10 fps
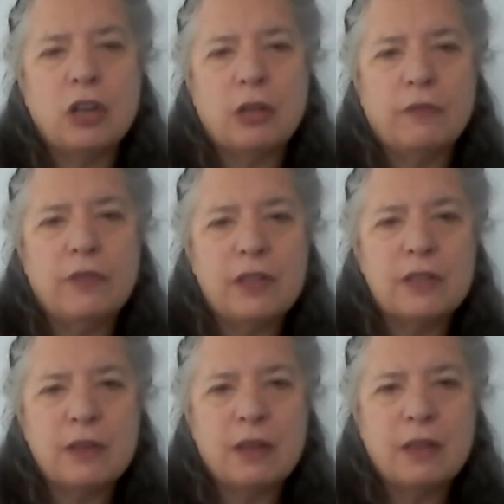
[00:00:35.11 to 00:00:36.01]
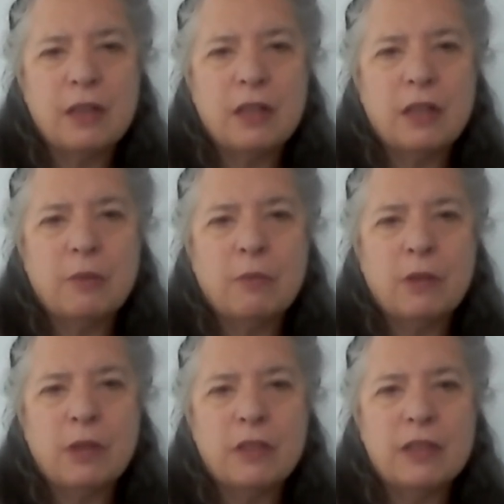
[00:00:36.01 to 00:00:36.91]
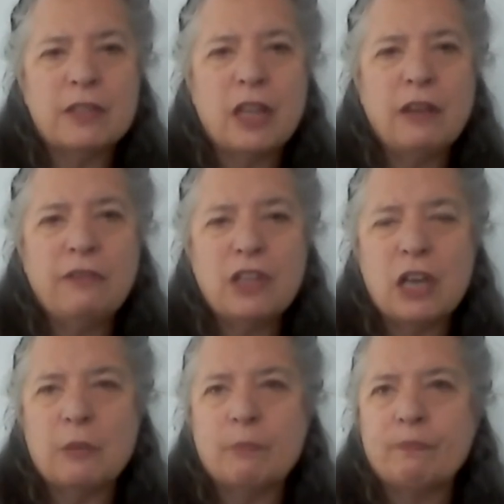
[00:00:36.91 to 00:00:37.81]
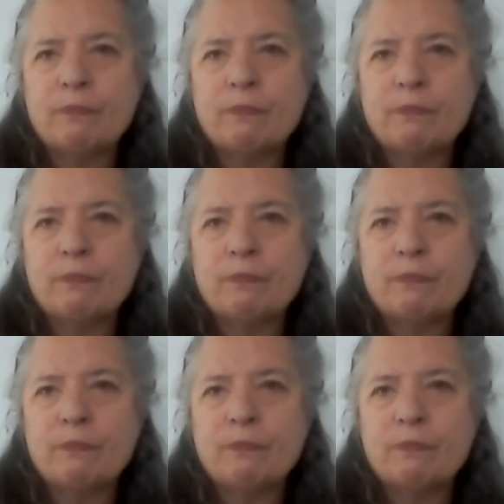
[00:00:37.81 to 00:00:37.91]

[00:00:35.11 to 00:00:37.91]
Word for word: of this, this lifetime.